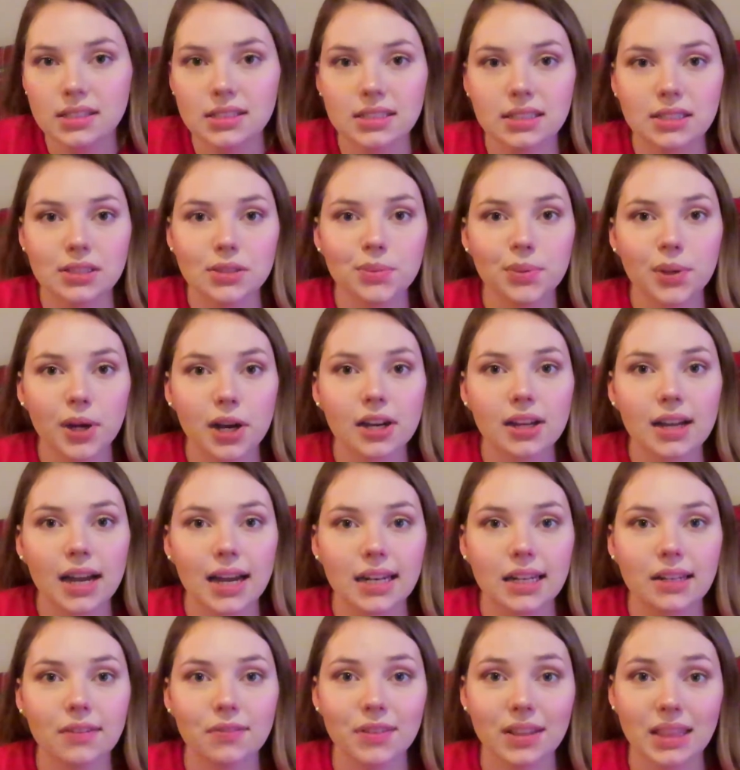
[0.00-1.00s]
since we are
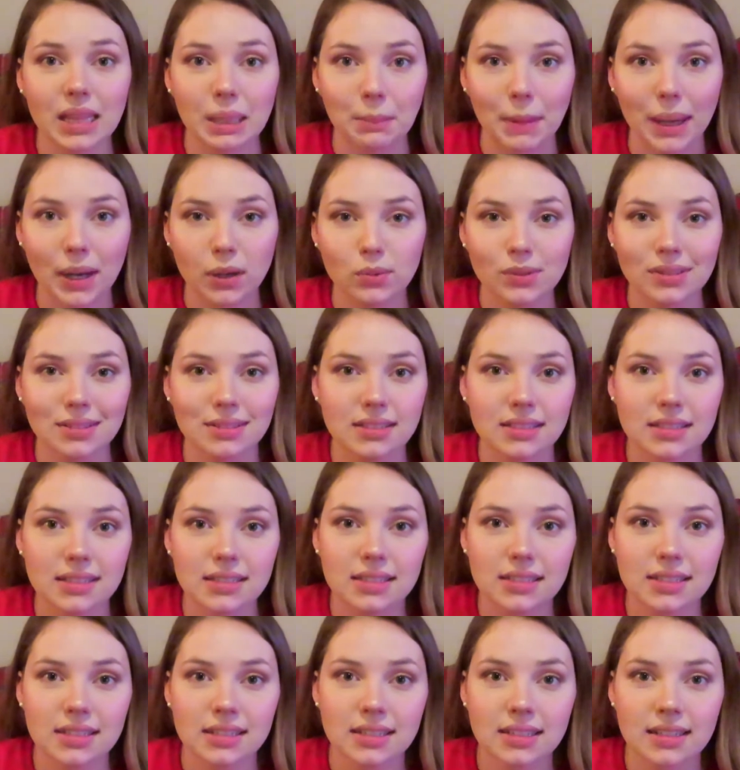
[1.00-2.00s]
kind of in the mountains,
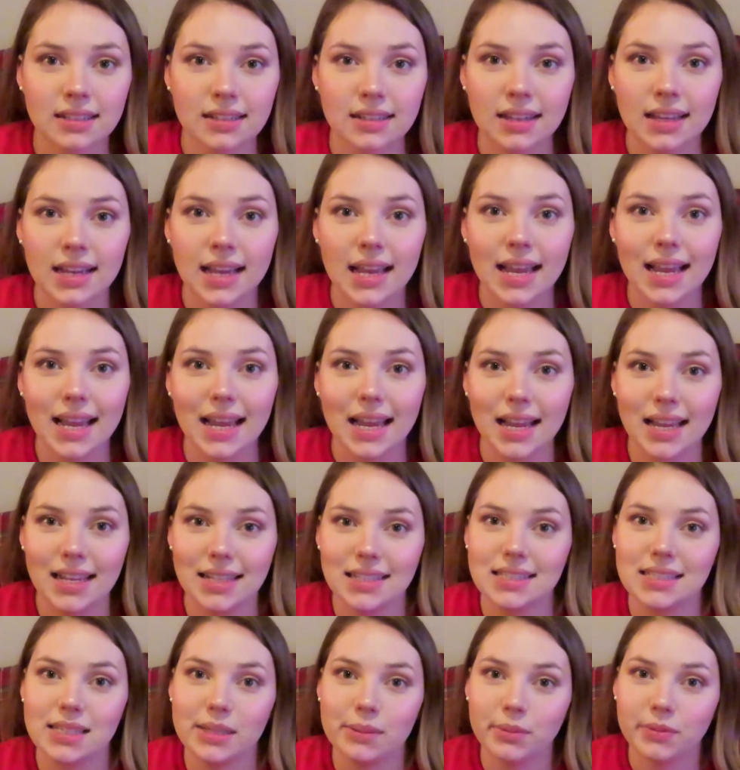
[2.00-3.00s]

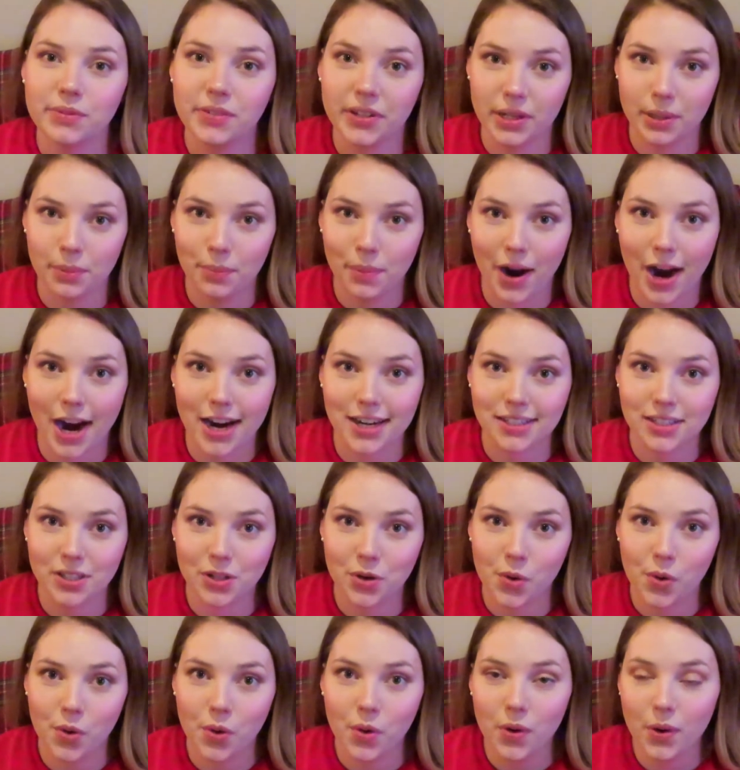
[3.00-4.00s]
it seemed very
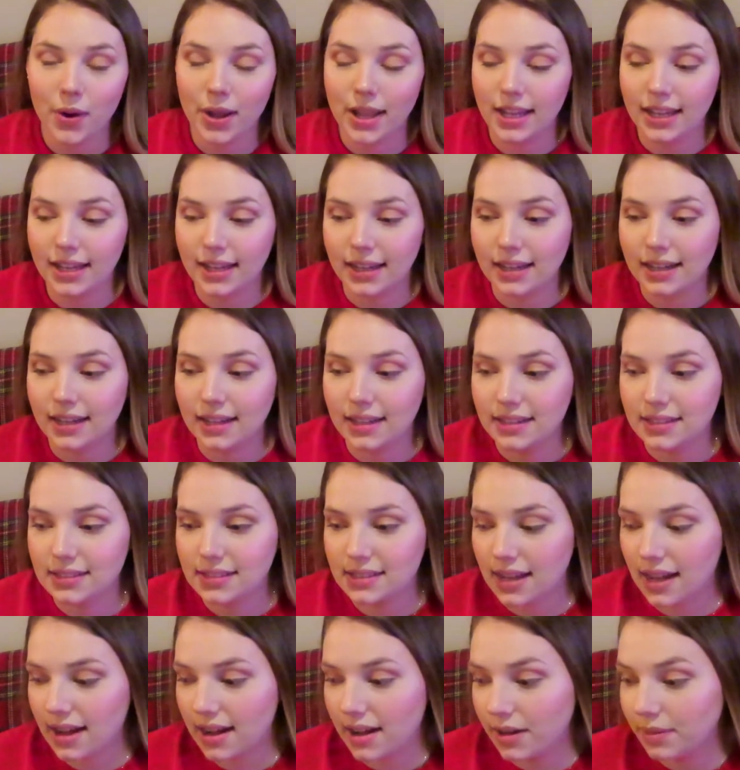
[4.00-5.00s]
practical and
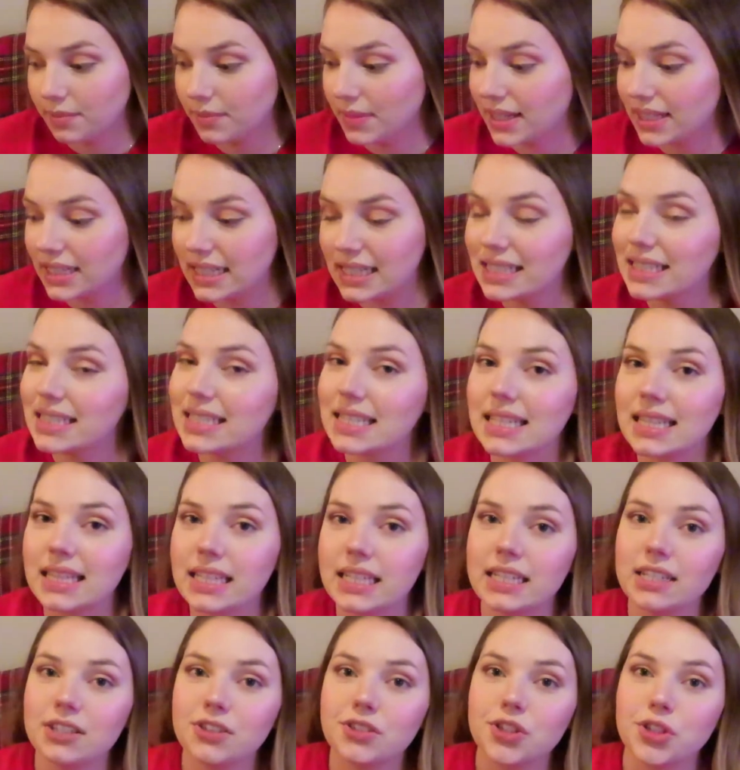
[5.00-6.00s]
an easy
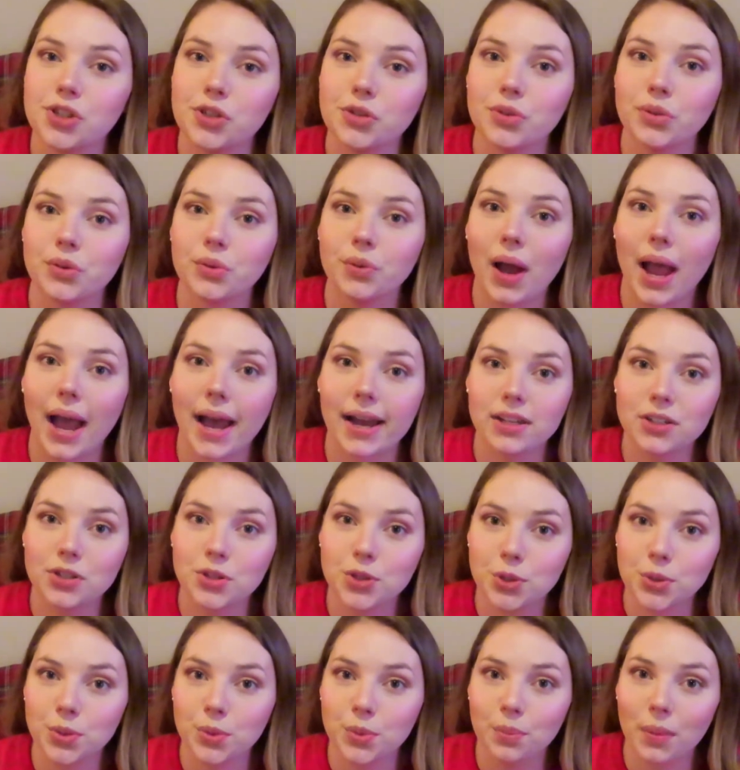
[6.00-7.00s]
thing to add
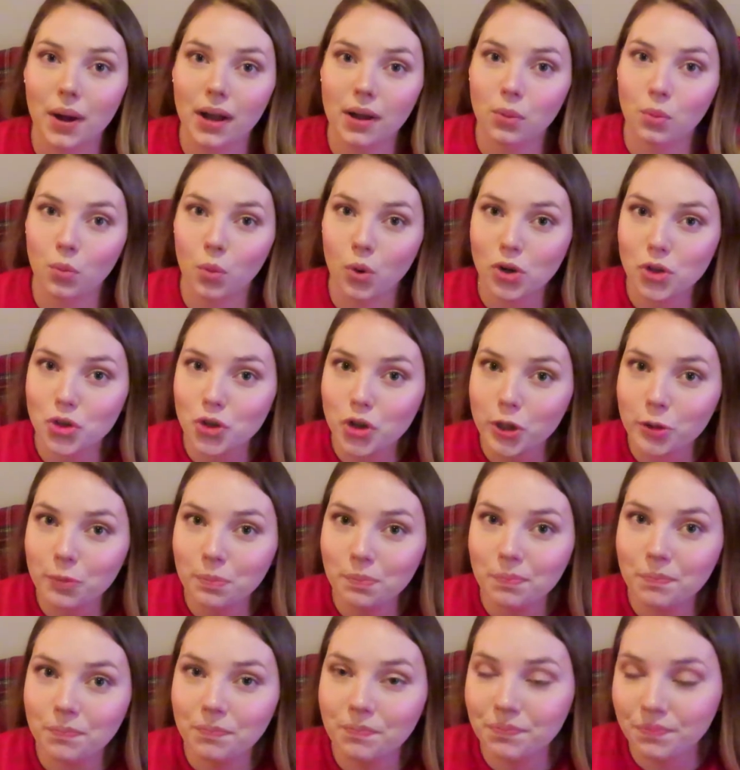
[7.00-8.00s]
to my wardrobe.
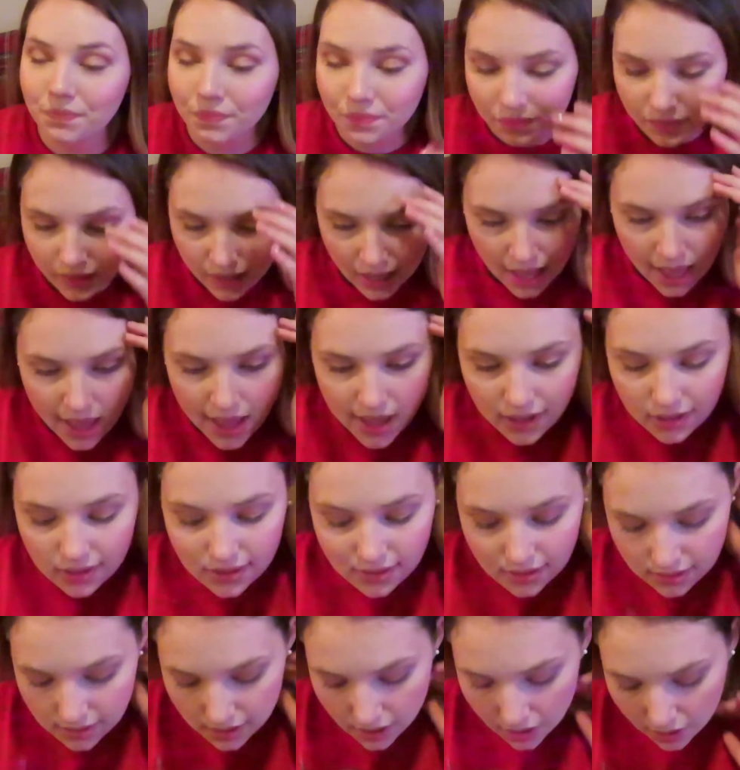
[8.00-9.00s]

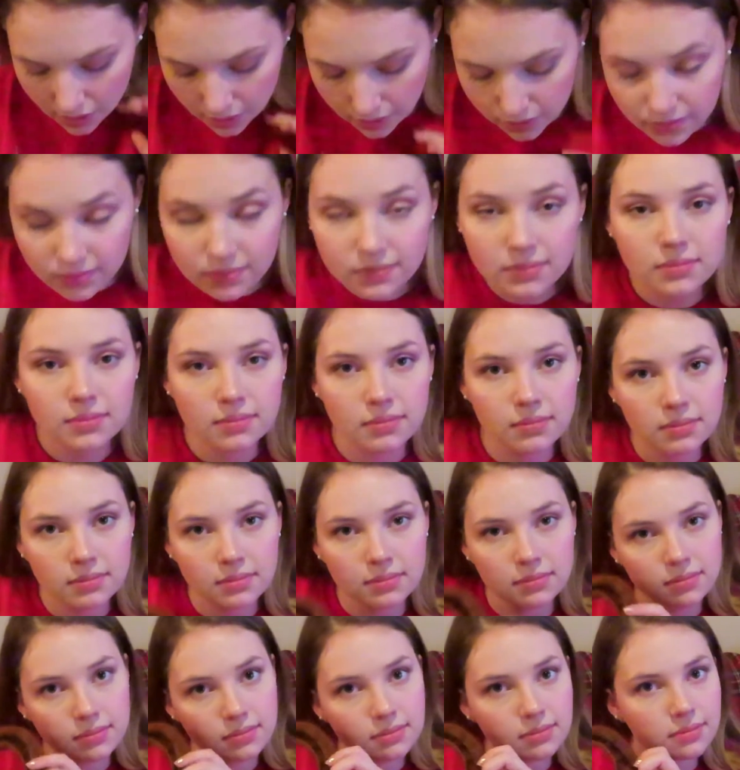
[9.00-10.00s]
So
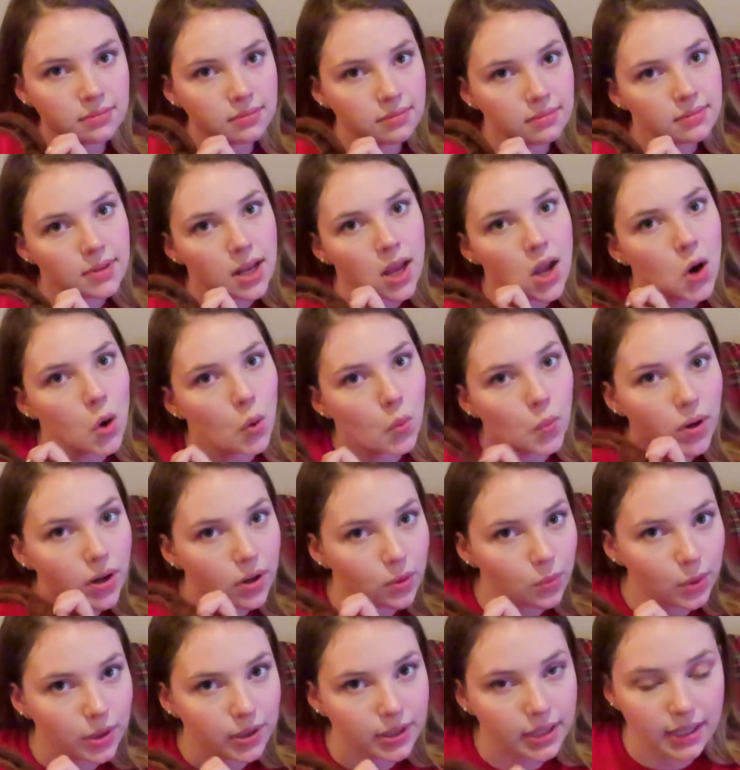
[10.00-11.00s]
we
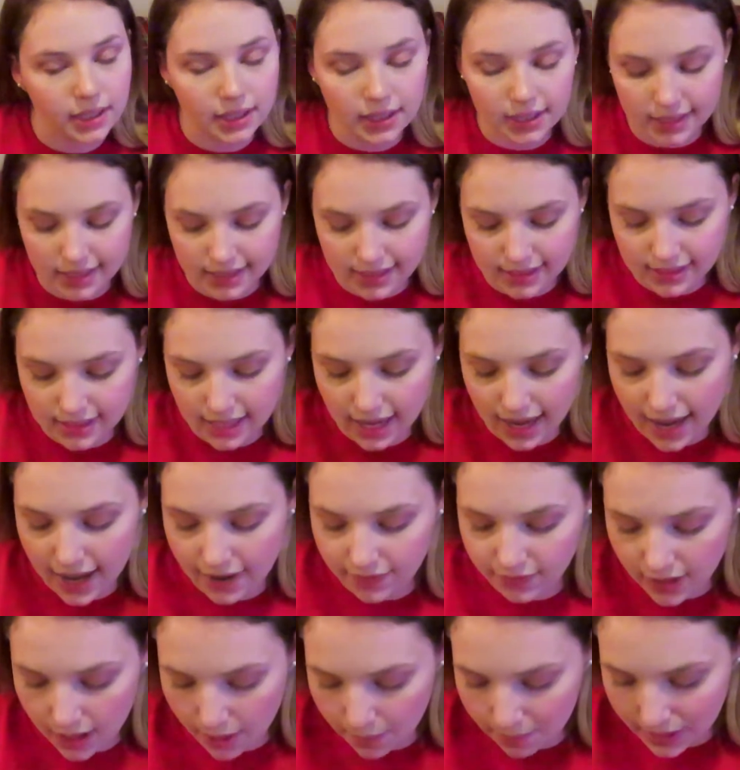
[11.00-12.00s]
are working on this. I
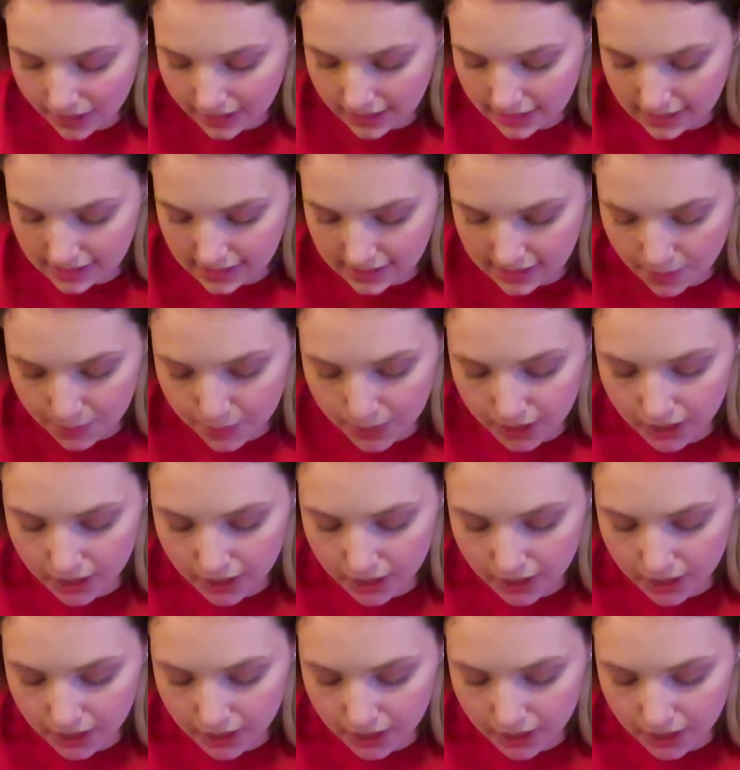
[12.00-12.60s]
have not picked this up